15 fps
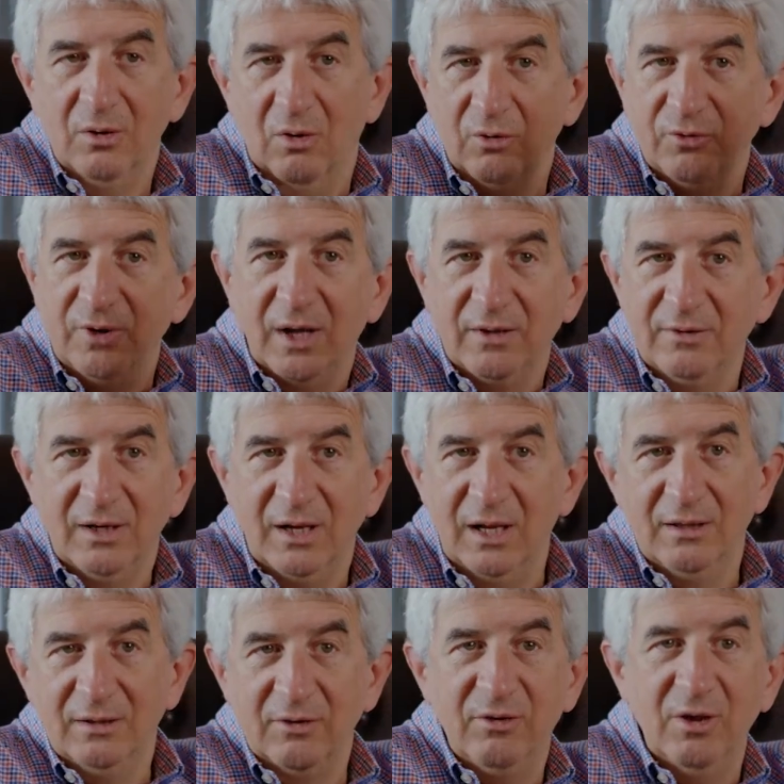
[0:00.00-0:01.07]
on the other
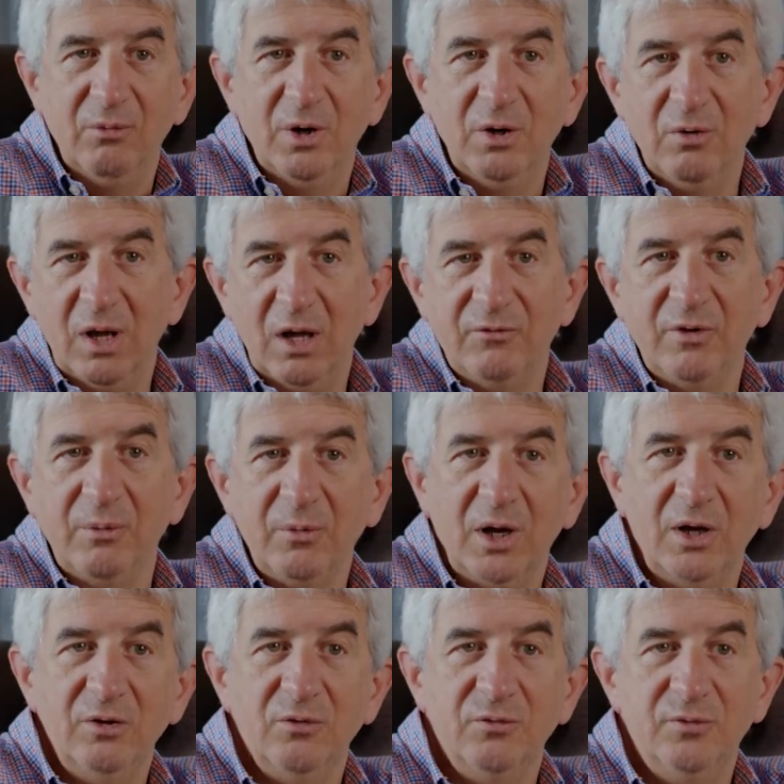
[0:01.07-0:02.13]
hand, let's say when you have some
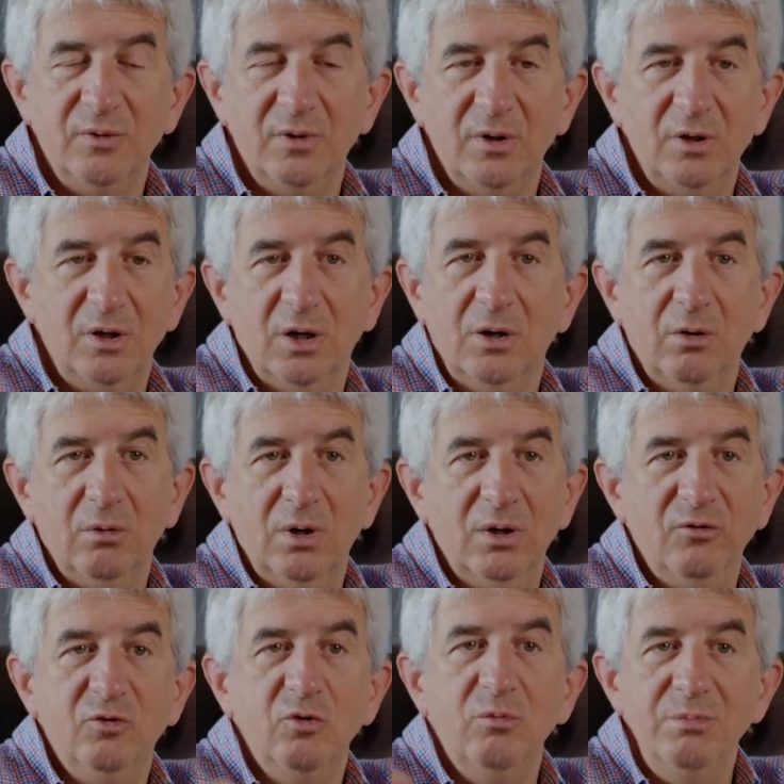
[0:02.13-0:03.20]
kind of
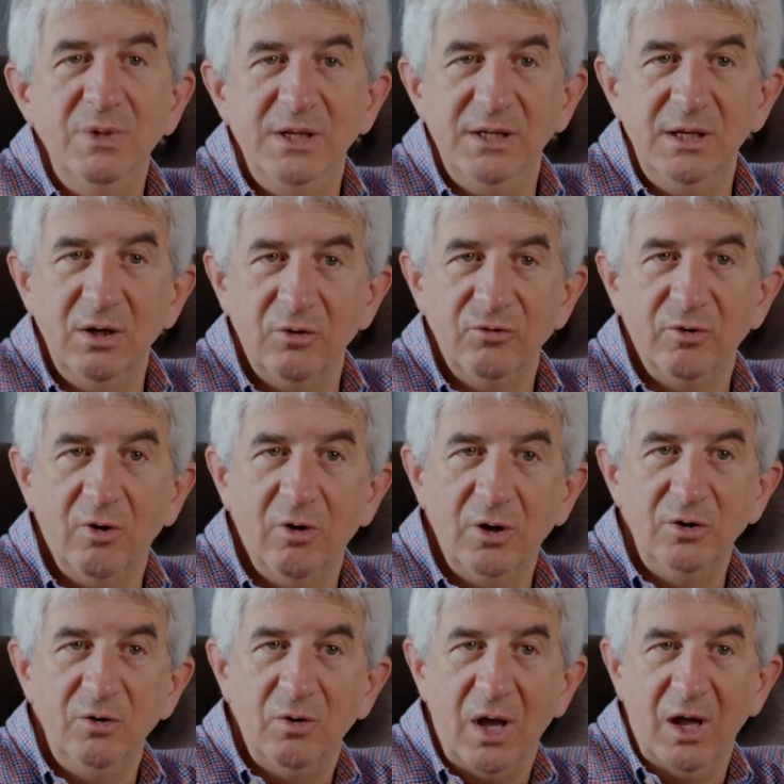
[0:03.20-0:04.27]
a Zoom meeting and so
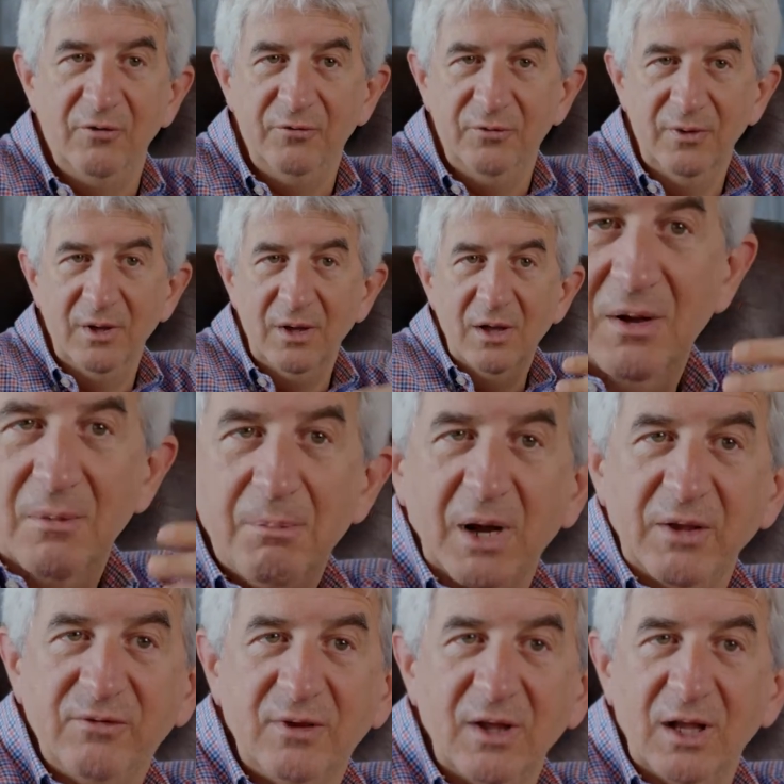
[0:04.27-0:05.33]
on, you have
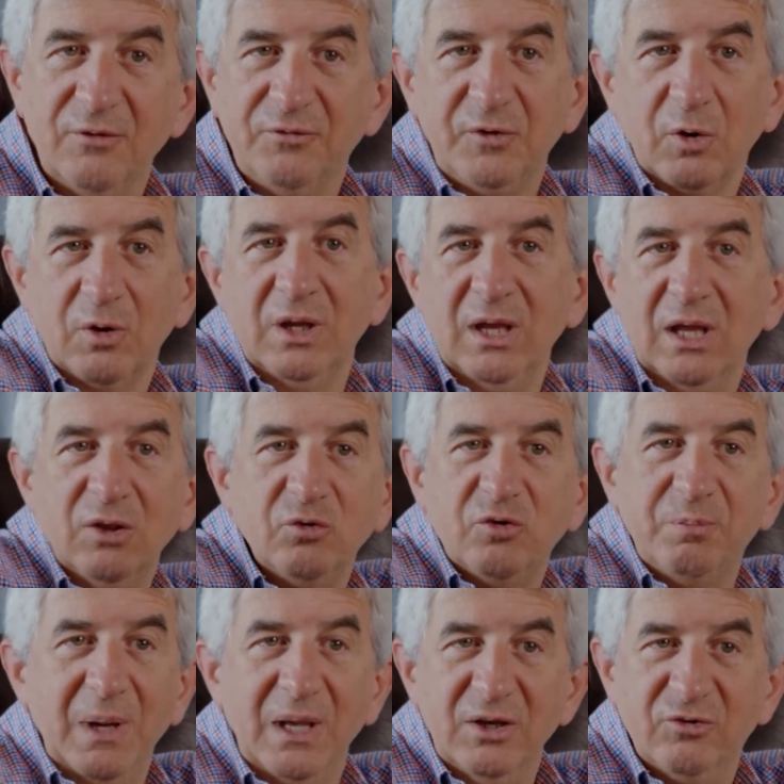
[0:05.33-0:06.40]
myself talking into
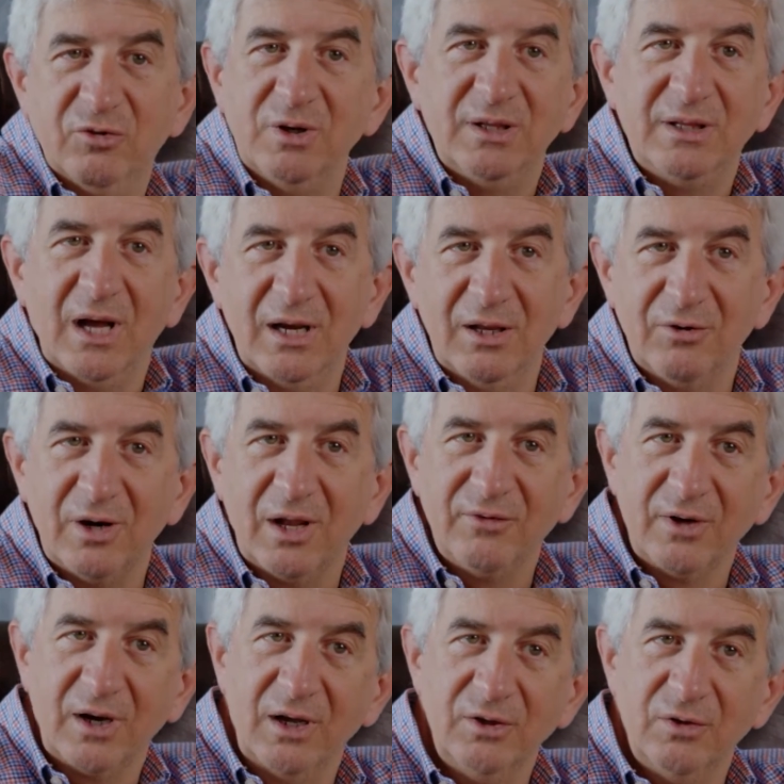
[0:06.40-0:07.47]
Spanish or Italian or
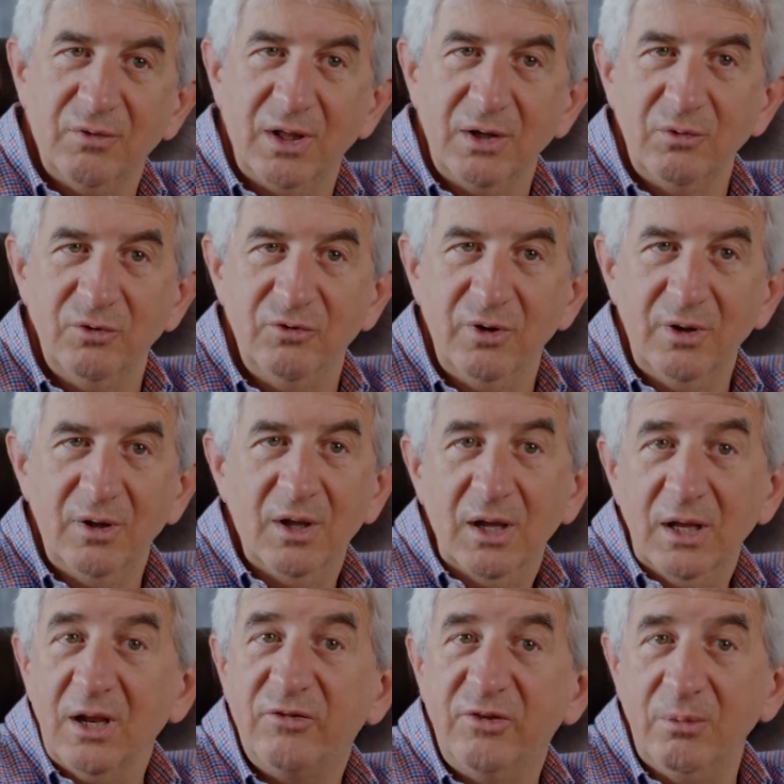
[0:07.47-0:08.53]
another kind of language
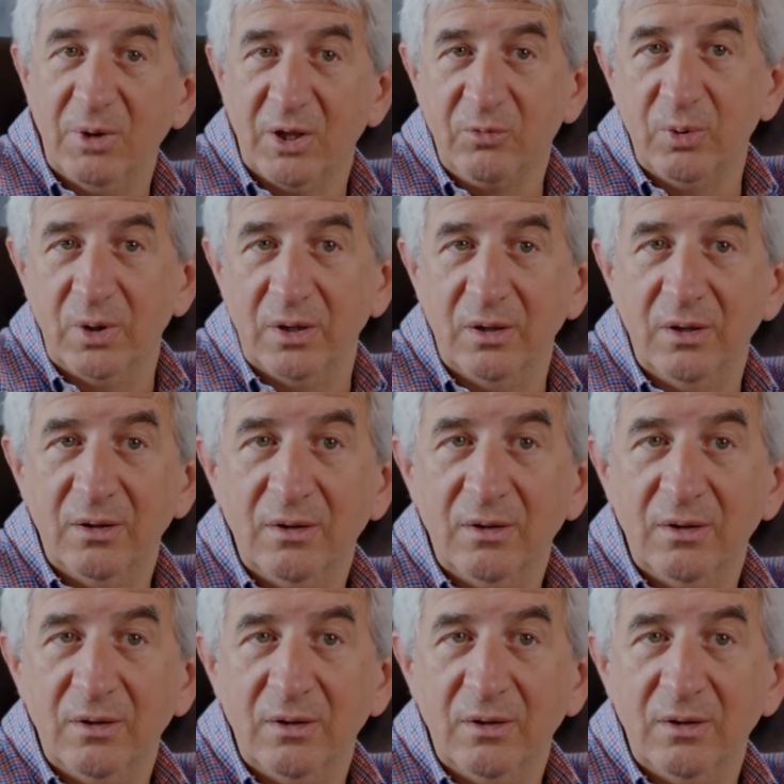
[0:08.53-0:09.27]
in a seamless way.